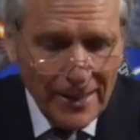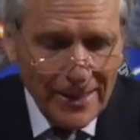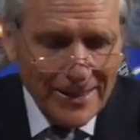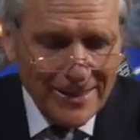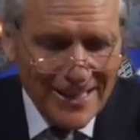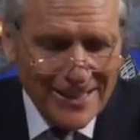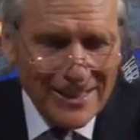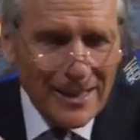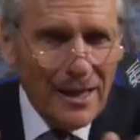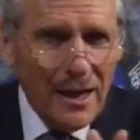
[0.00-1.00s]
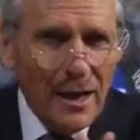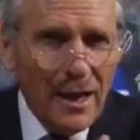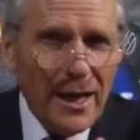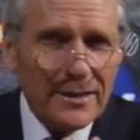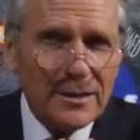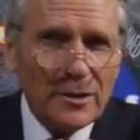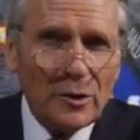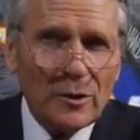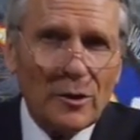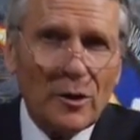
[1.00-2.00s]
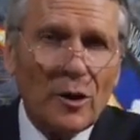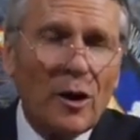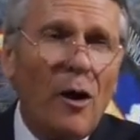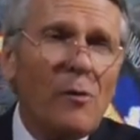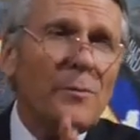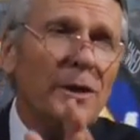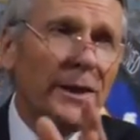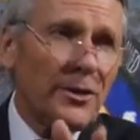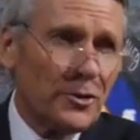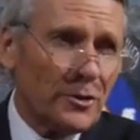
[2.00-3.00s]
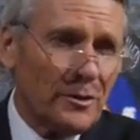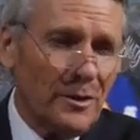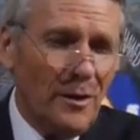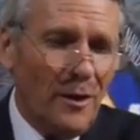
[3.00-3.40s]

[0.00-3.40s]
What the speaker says: it is as a culmination